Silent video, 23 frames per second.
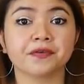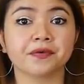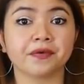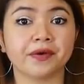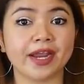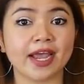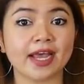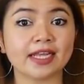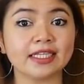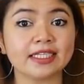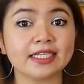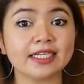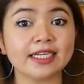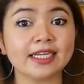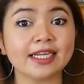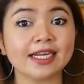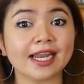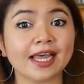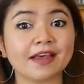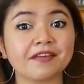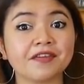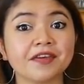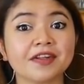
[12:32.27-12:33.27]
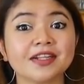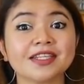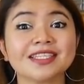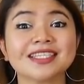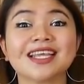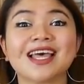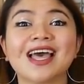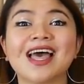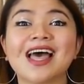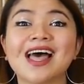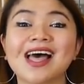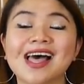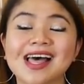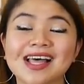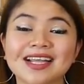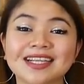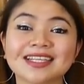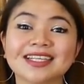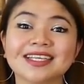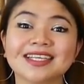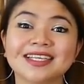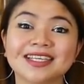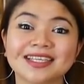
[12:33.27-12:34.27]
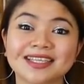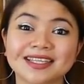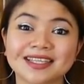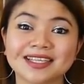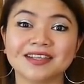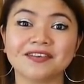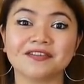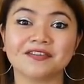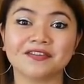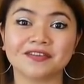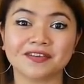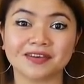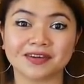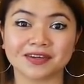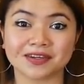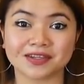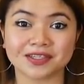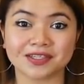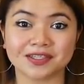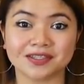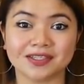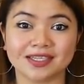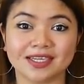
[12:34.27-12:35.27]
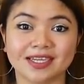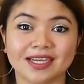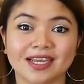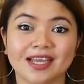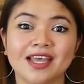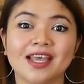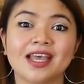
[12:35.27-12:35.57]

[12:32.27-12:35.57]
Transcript: creatinine levels and kidney function.